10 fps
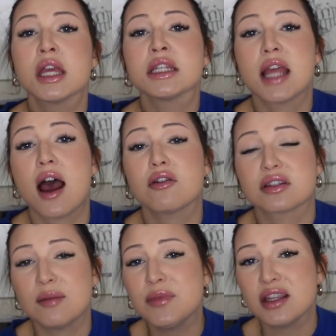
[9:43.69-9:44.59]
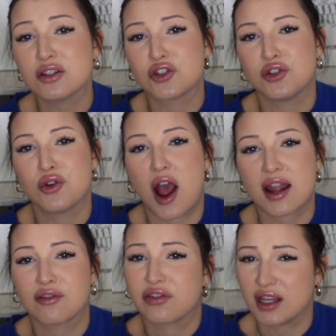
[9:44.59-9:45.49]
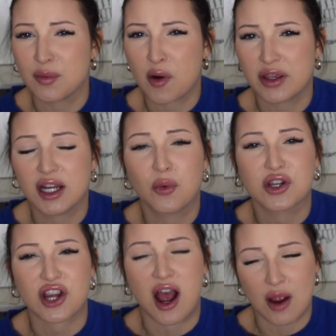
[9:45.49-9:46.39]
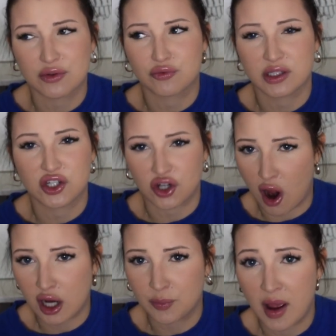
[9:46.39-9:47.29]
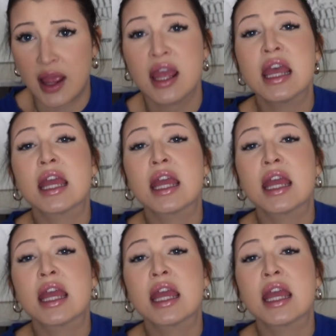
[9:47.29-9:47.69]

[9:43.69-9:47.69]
Now, something to kind of think about here, which I was really shocked by,